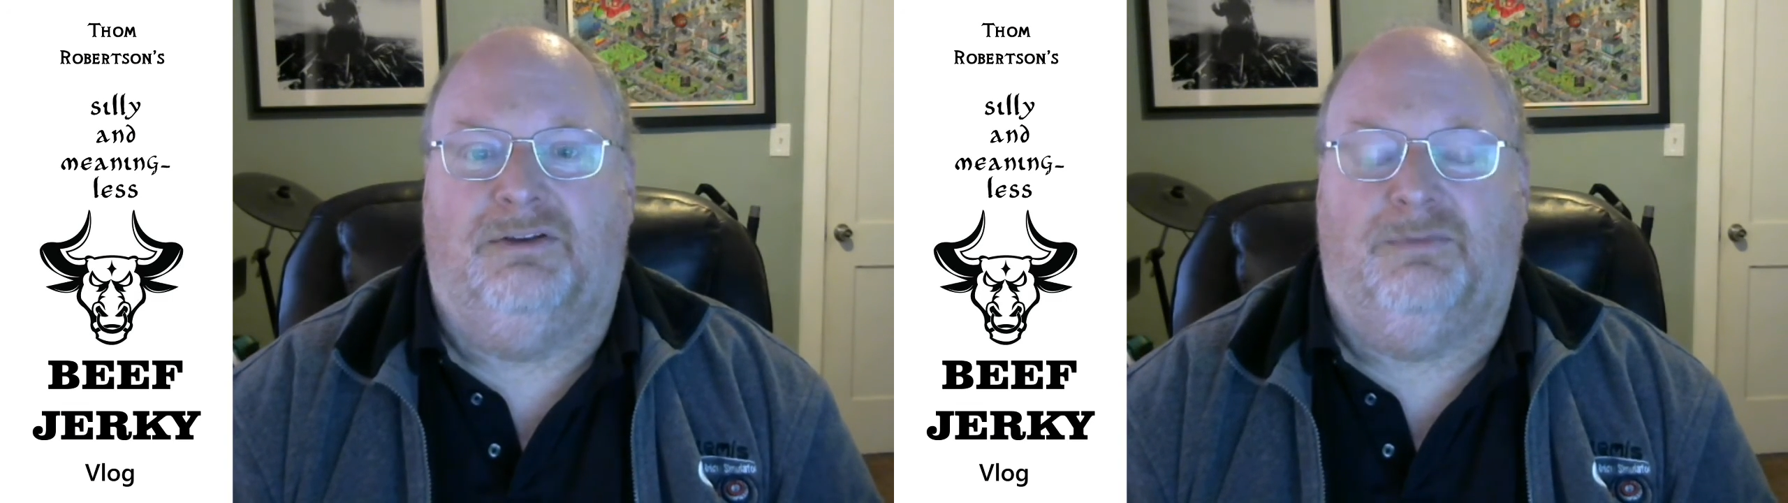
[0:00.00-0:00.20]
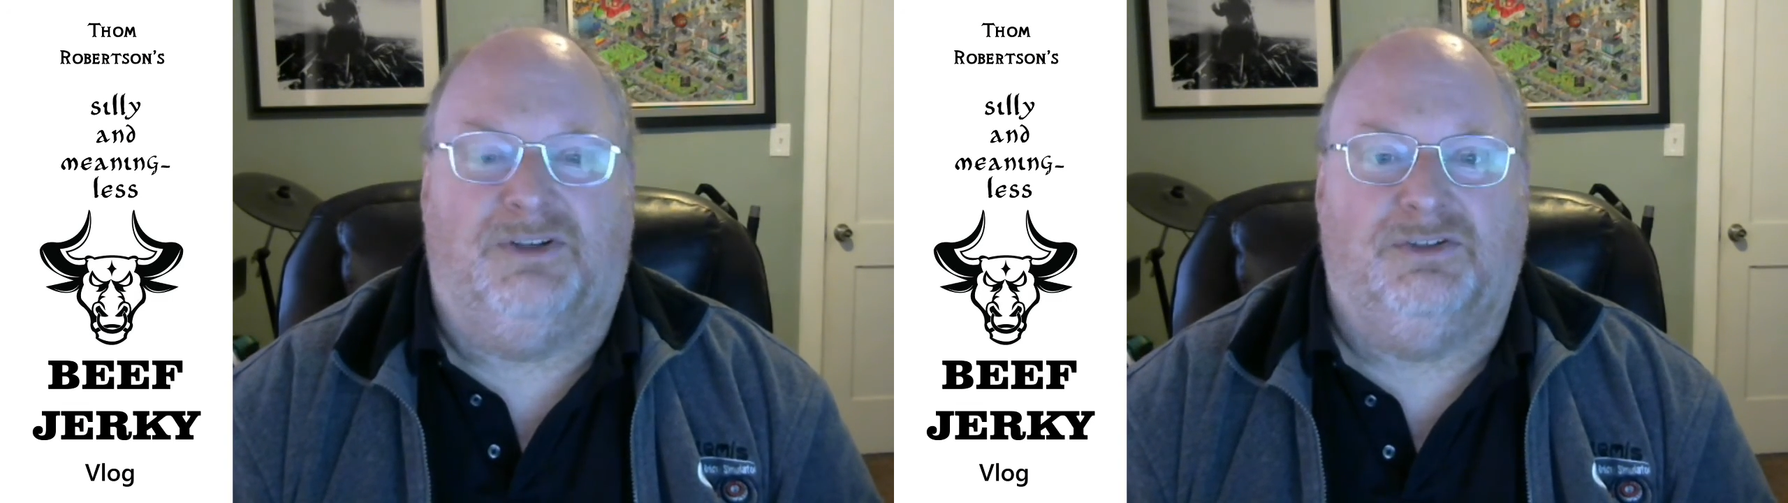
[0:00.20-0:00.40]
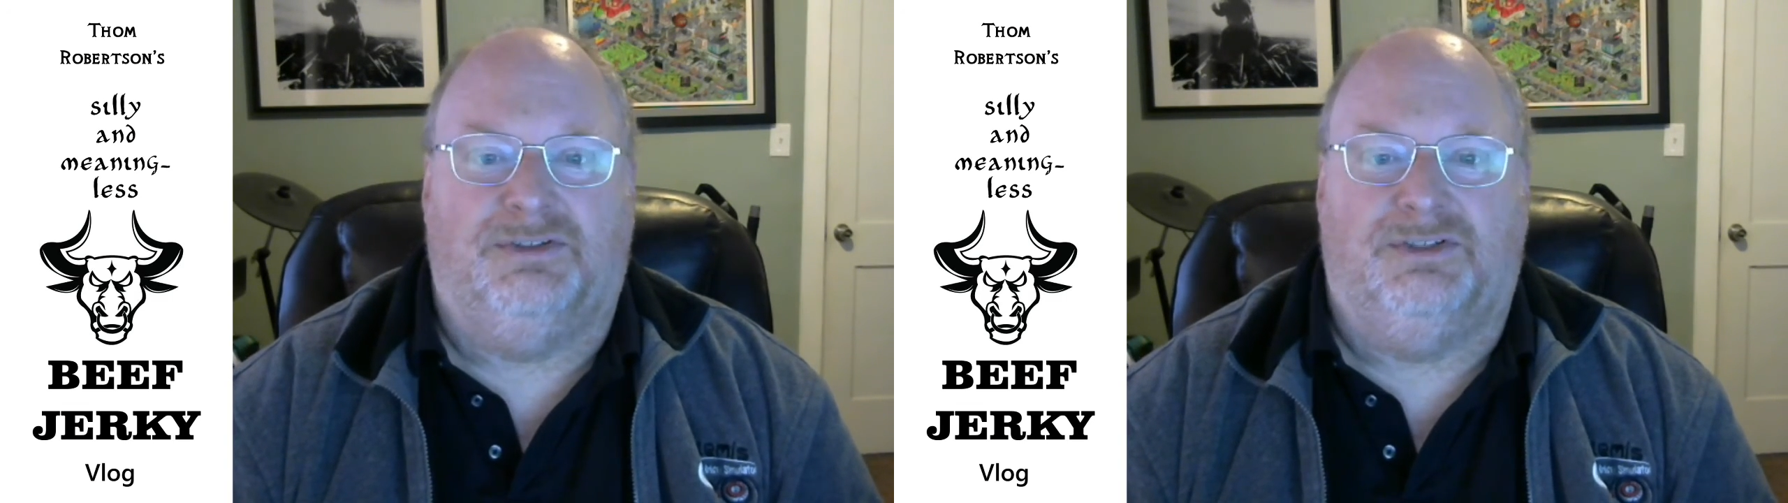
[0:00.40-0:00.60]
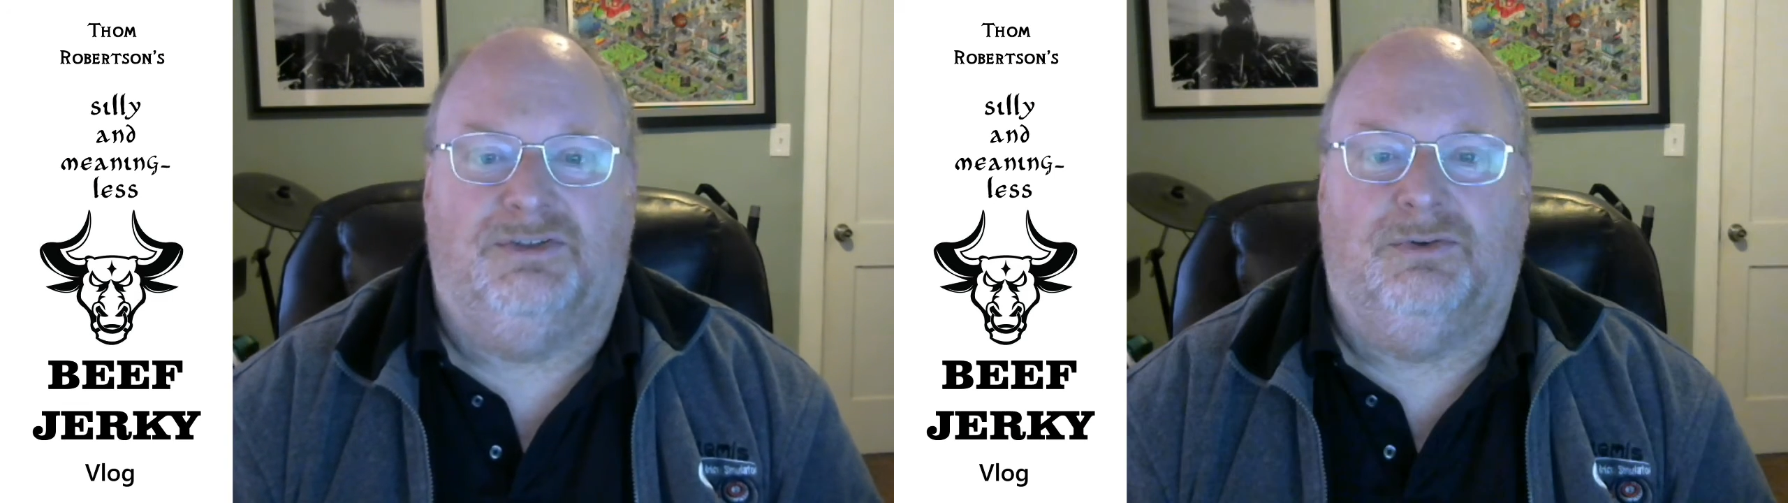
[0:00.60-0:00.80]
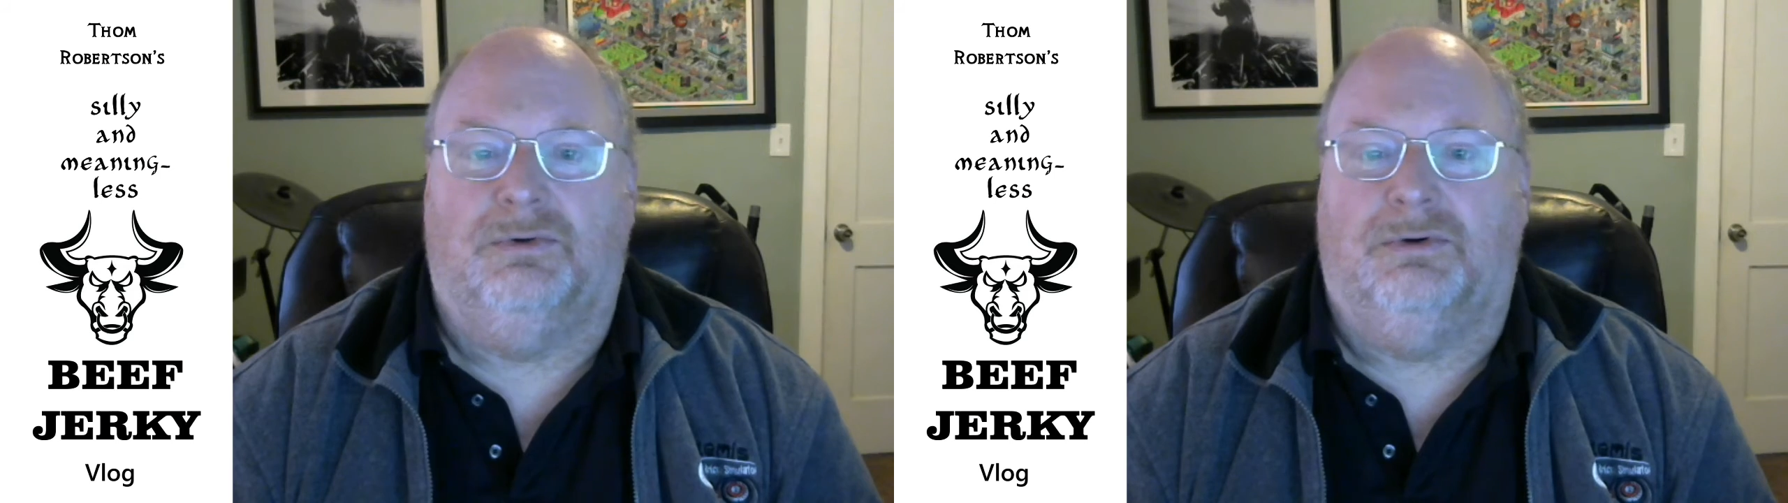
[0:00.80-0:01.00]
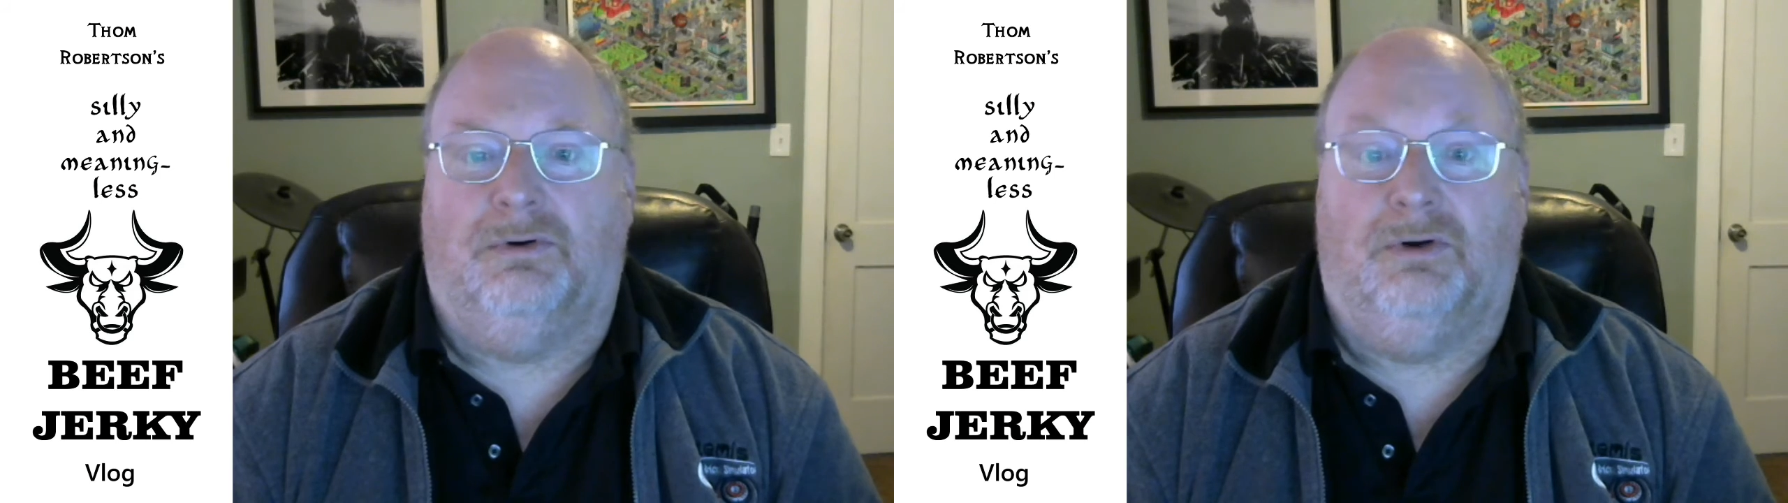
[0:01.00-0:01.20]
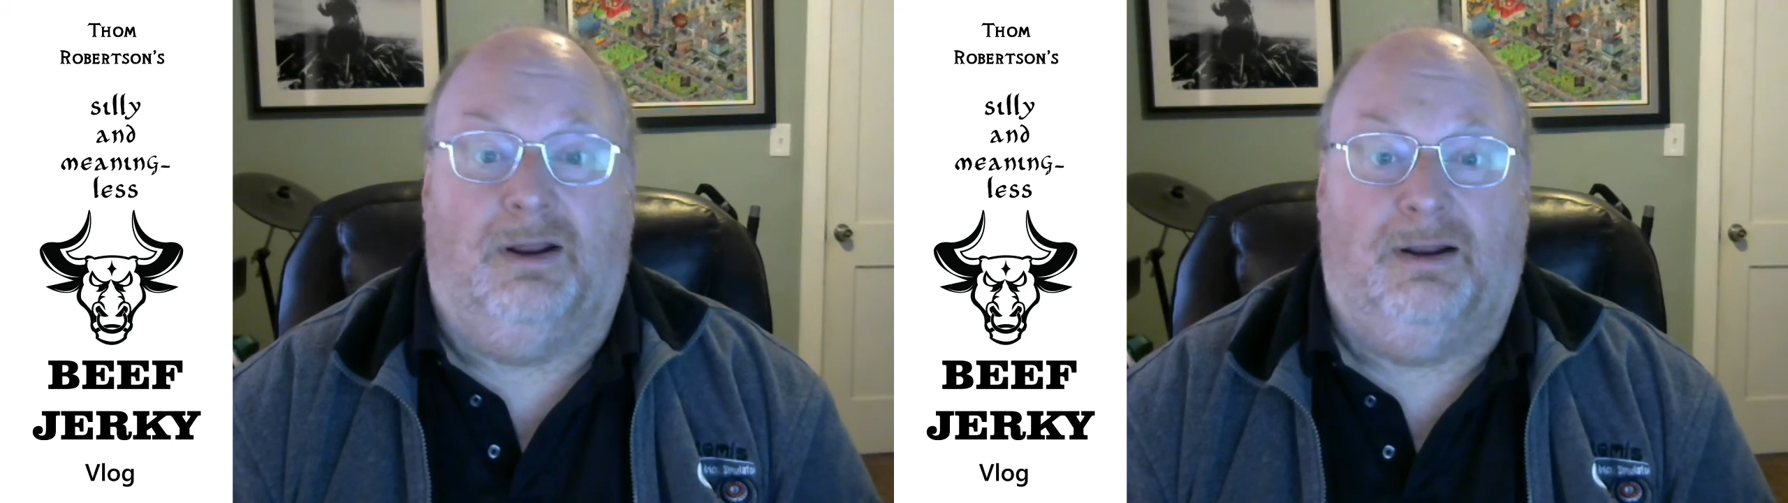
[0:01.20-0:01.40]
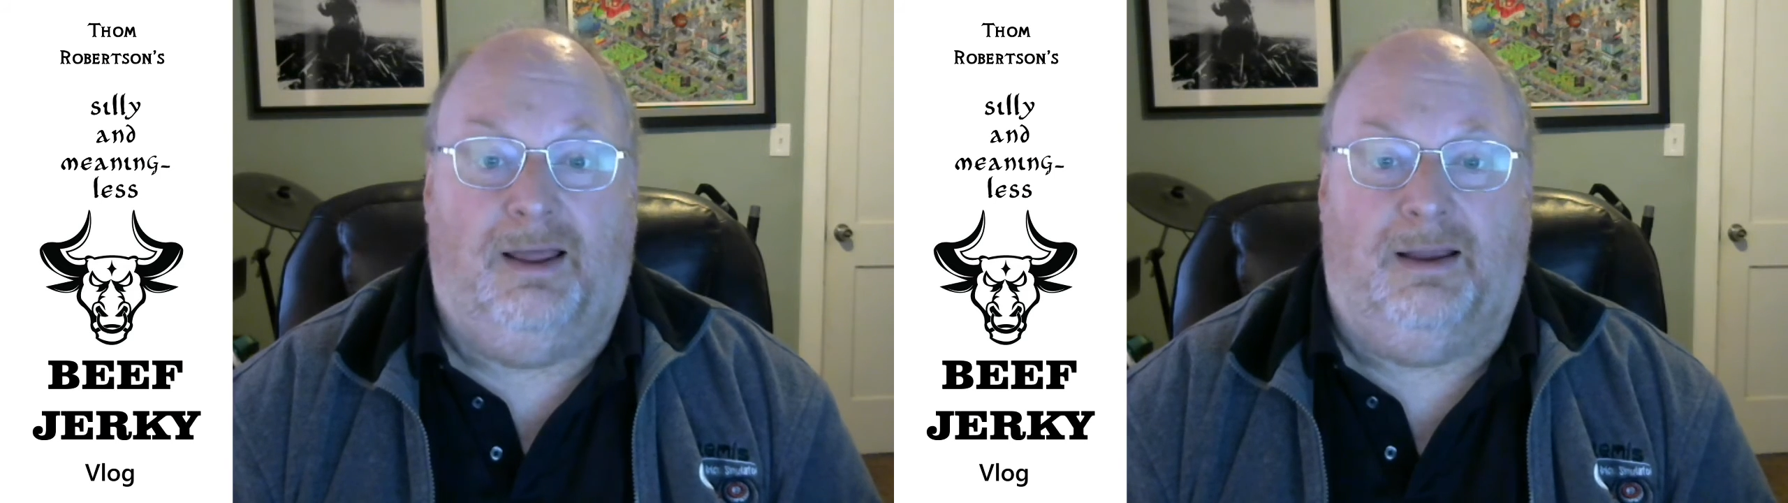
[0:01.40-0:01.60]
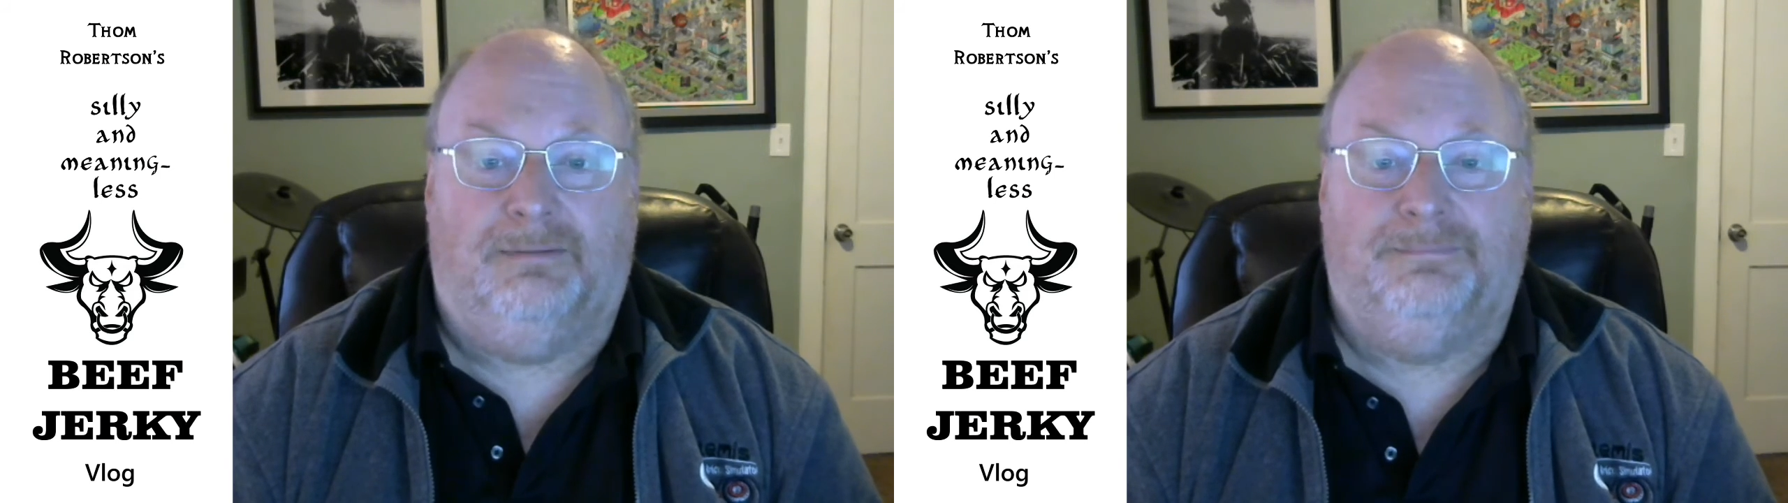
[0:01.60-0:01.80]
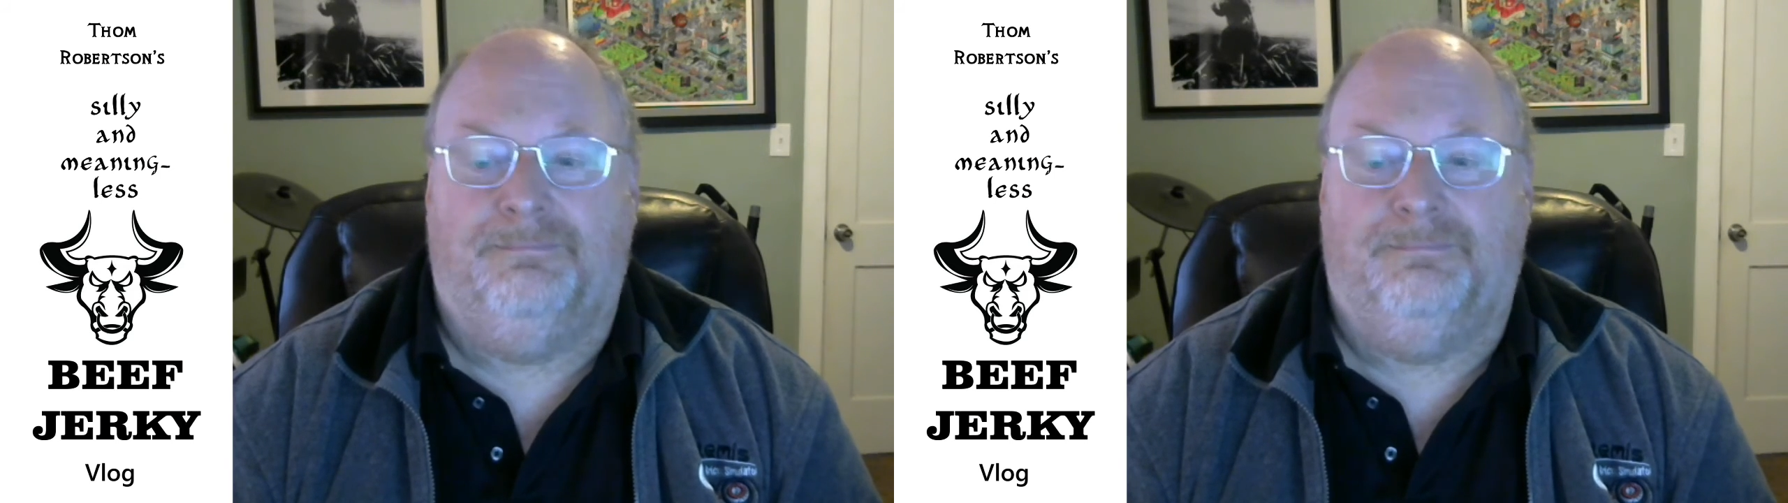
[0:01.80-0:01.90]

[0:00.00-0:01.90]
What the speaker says: specialty store or online.